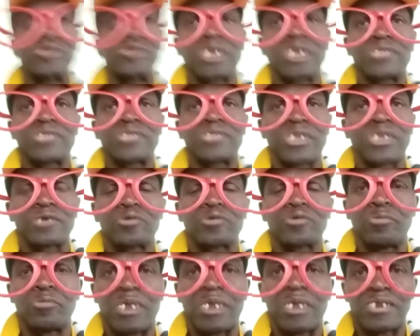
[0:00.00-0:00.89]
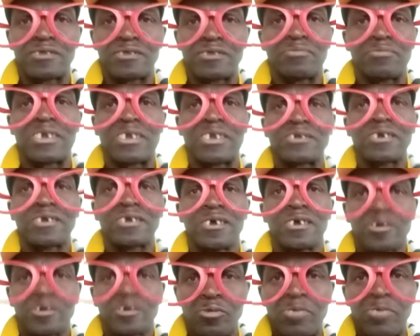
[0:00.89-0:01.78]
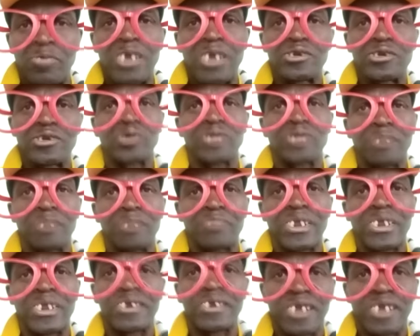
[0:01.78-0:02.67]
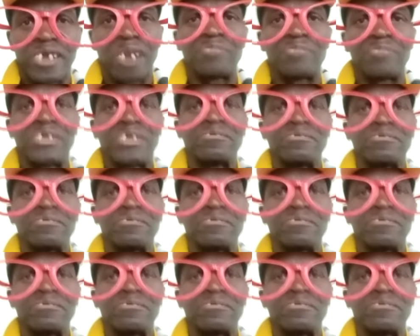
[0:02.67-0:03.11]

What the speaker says: thank to management to make sure they bring Nabi